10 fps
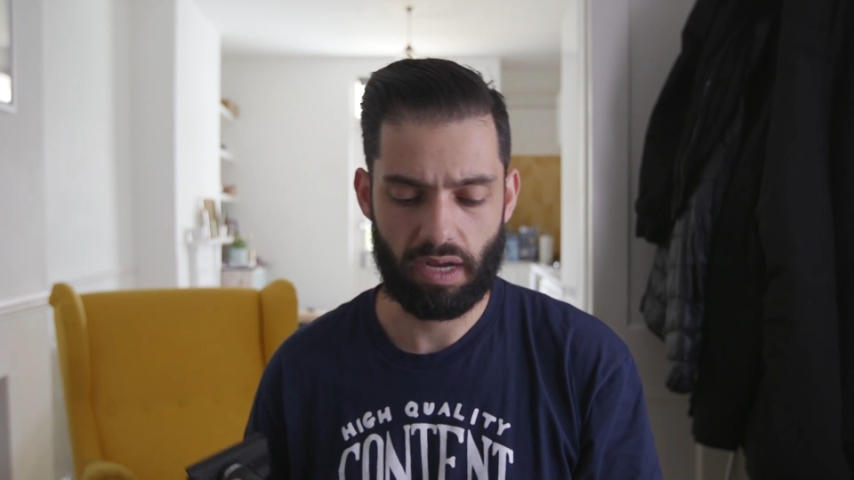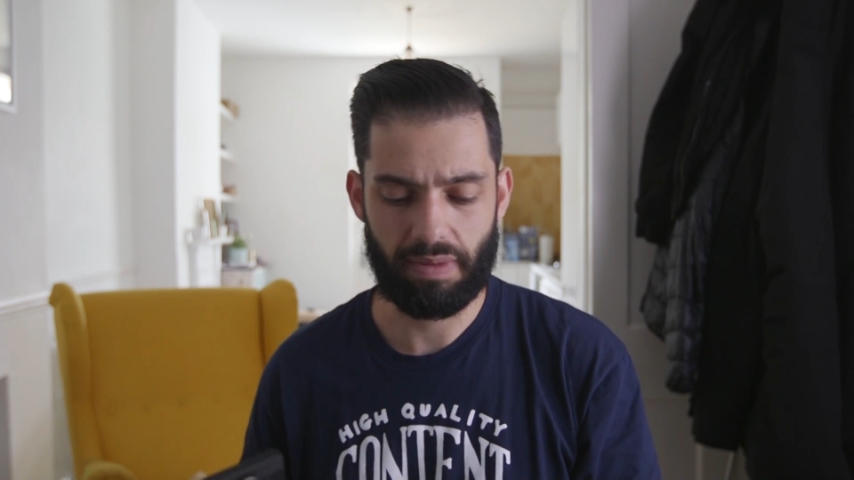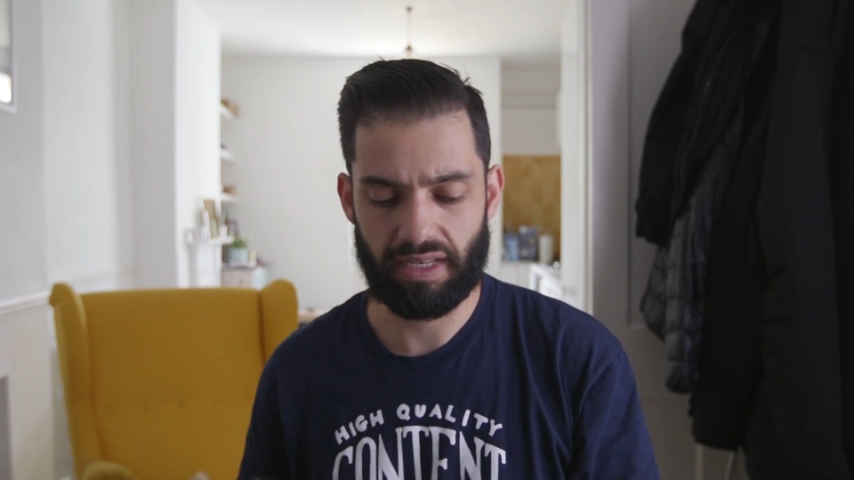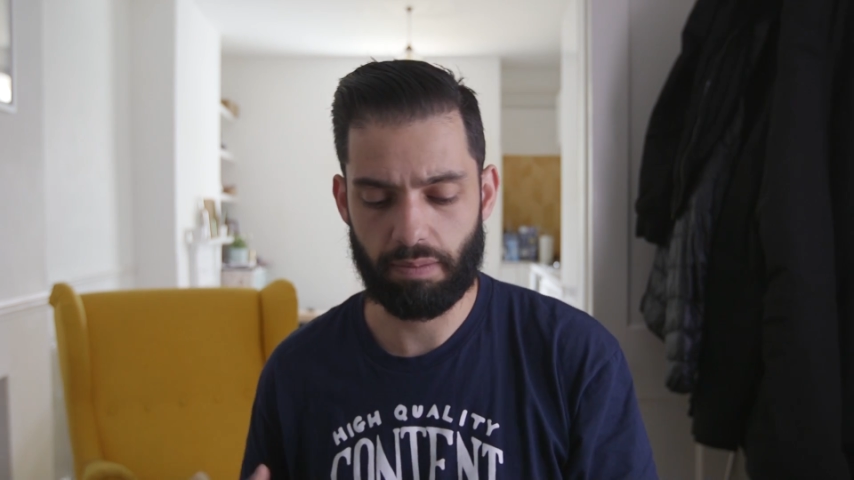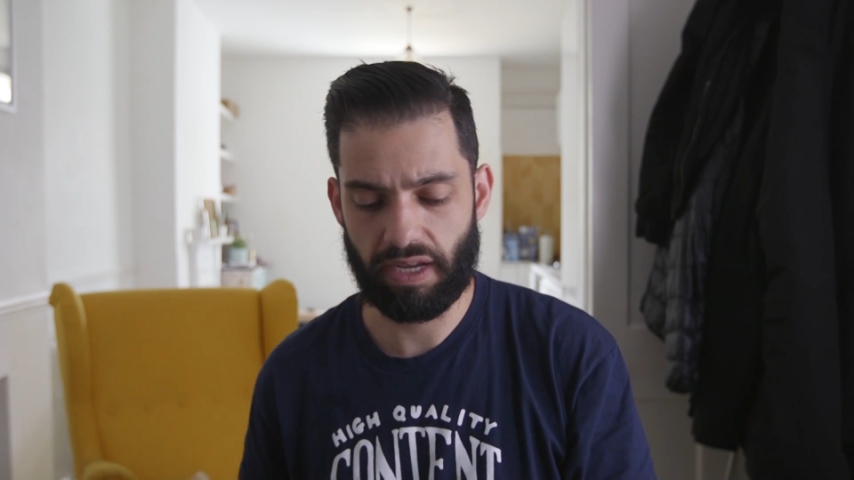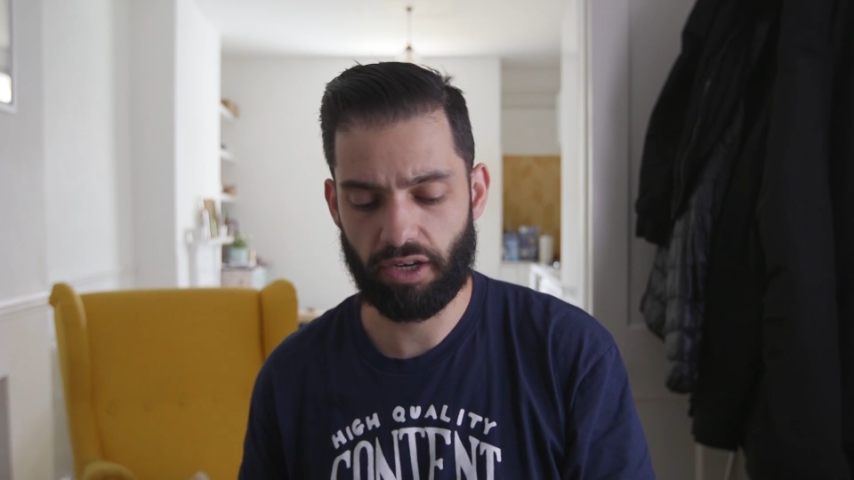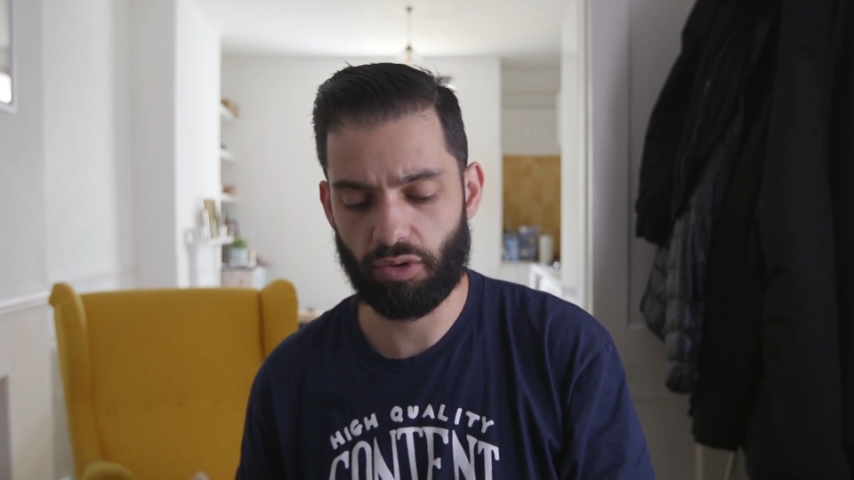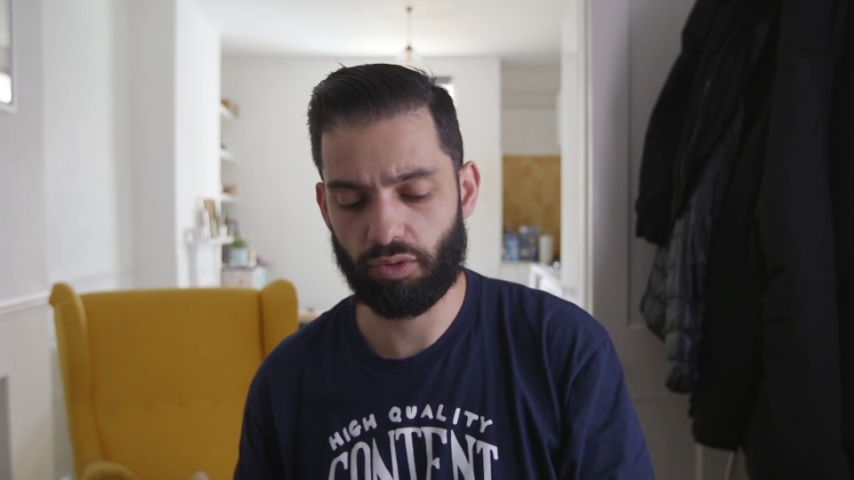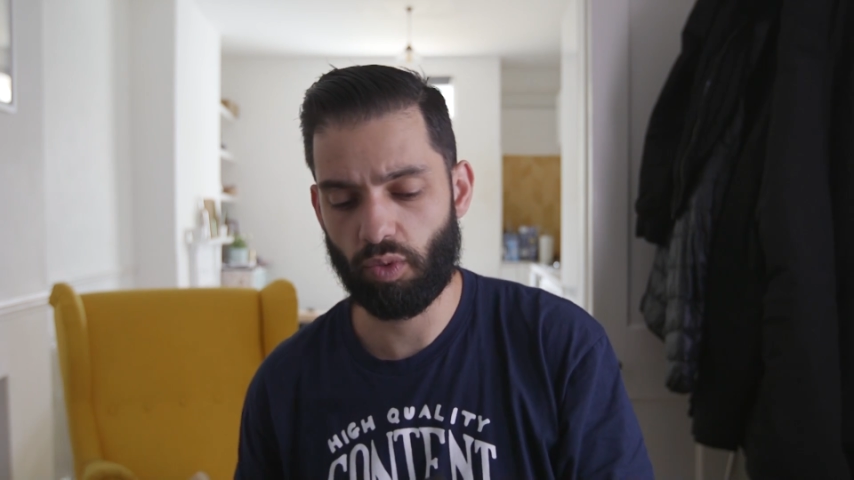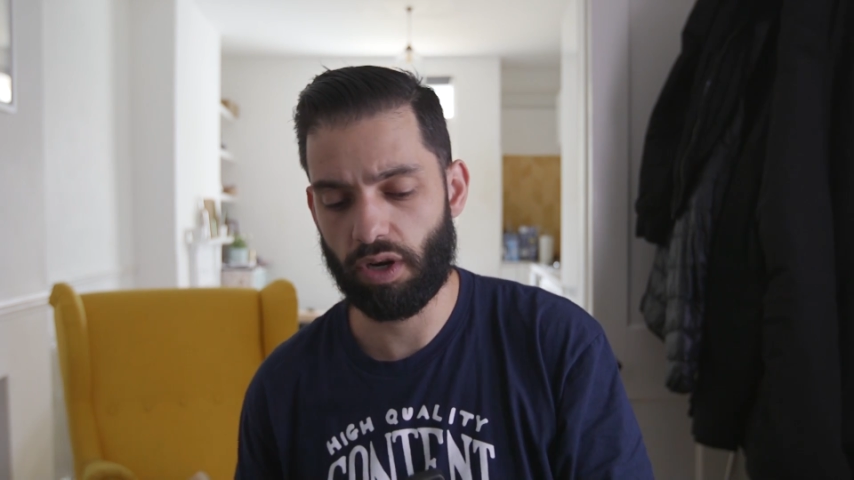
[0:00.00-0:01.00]
I mean, depending
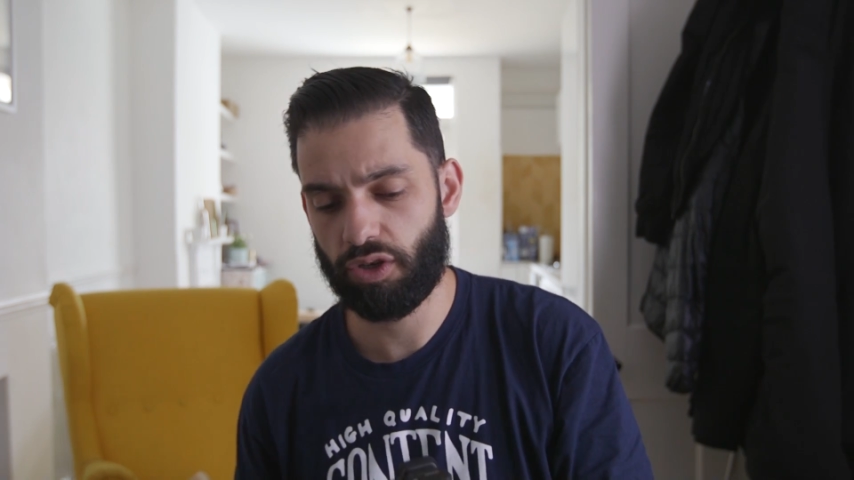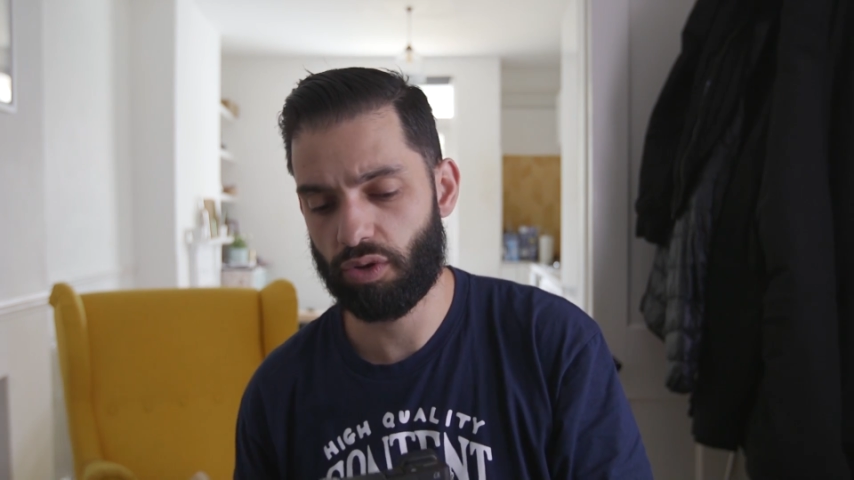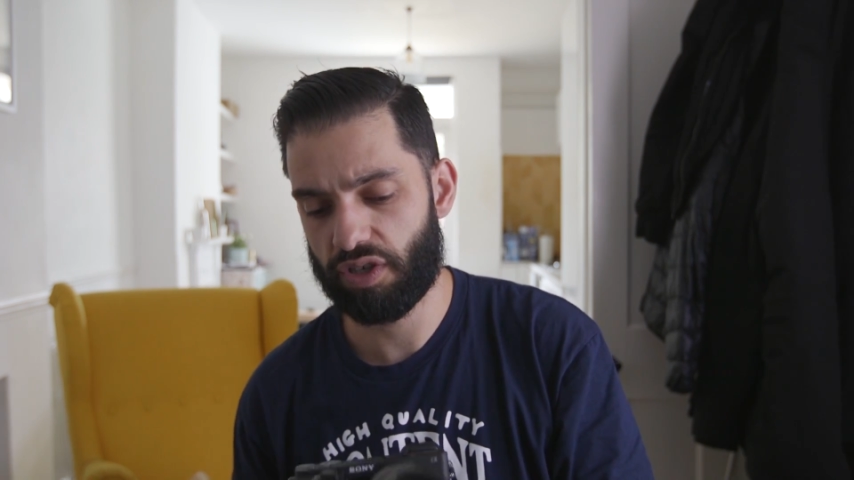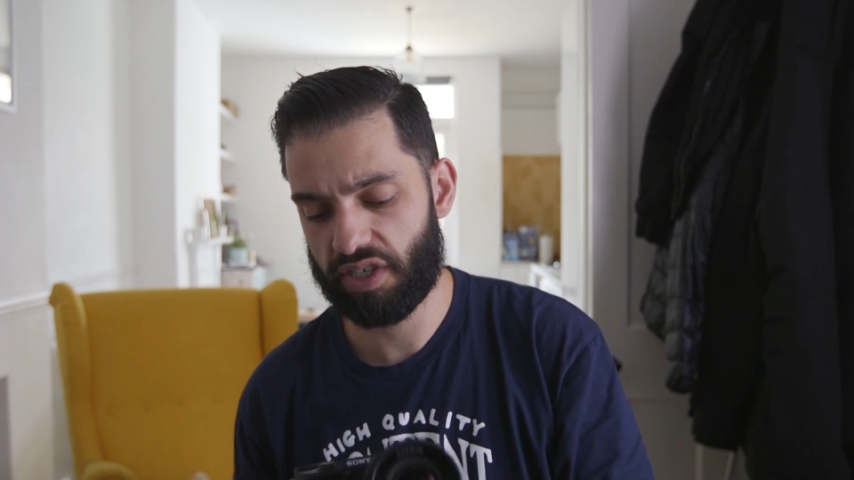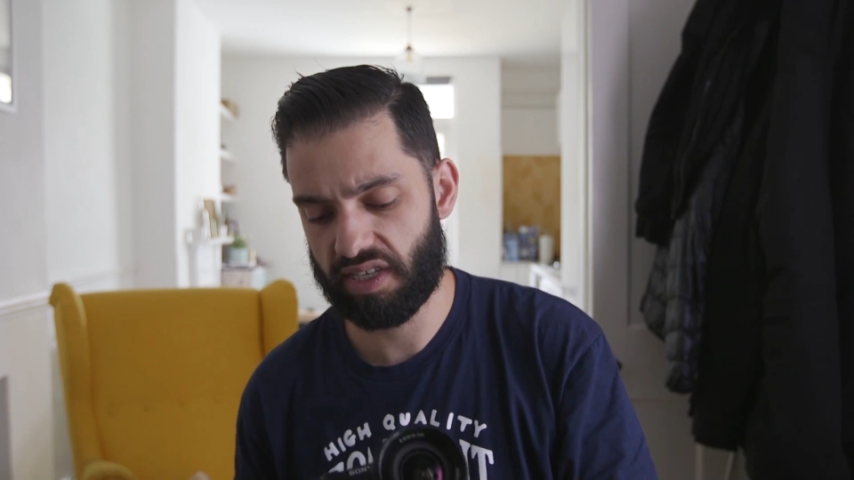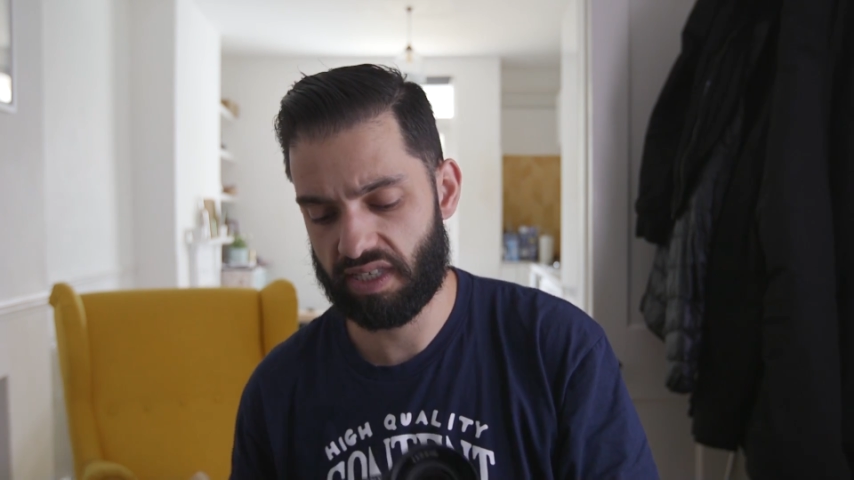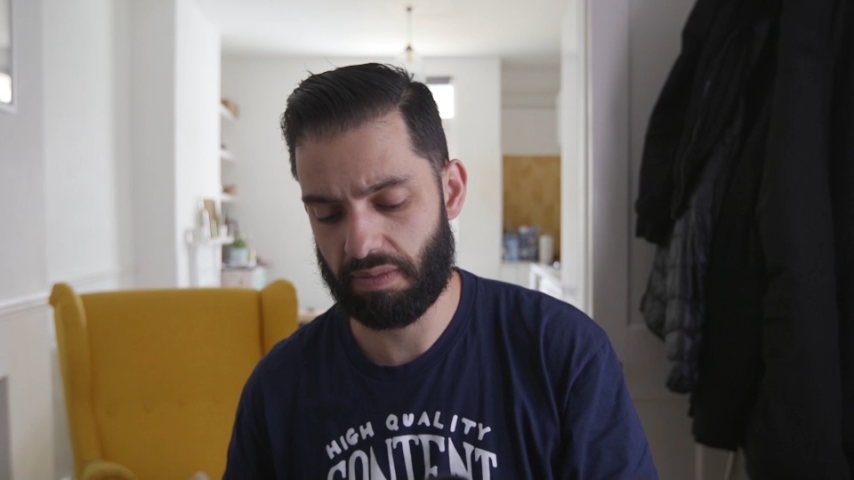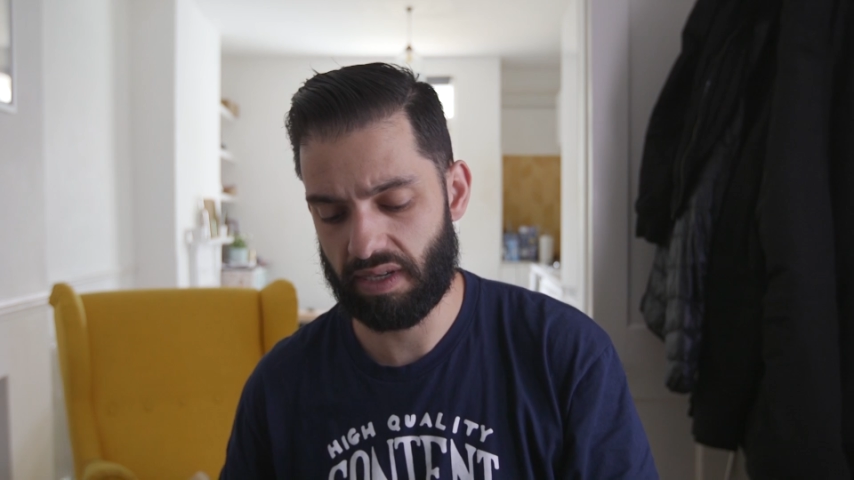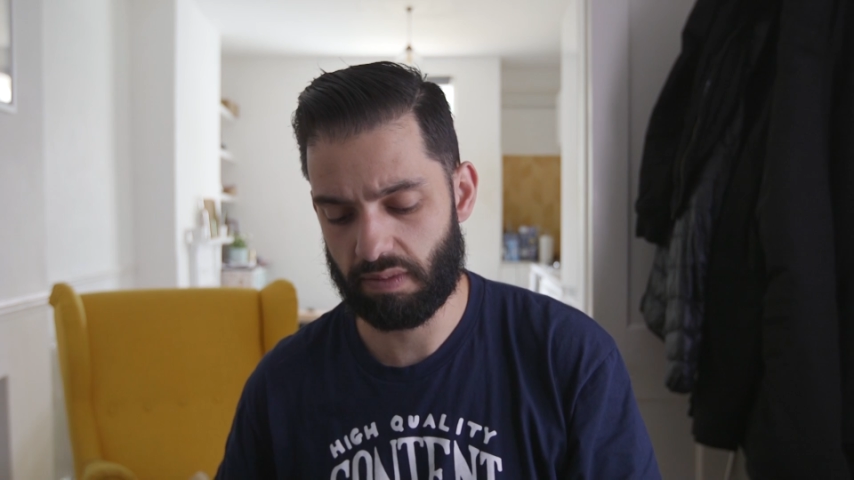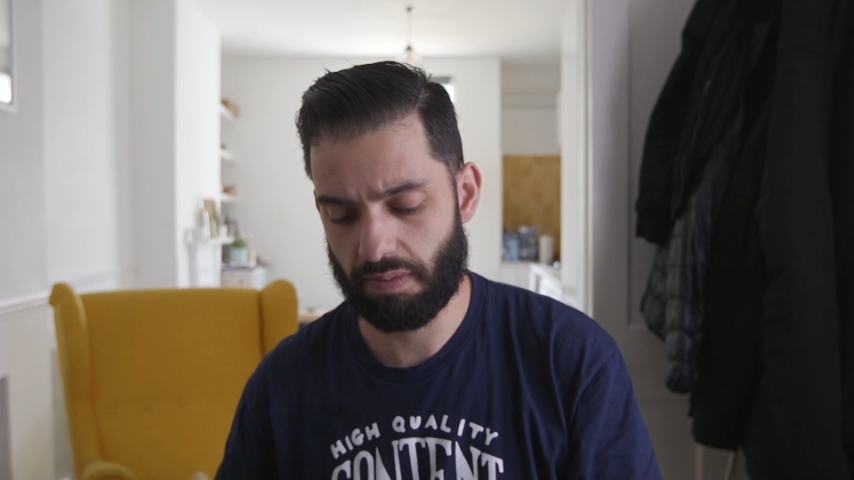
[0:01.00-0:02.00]
on what your system is,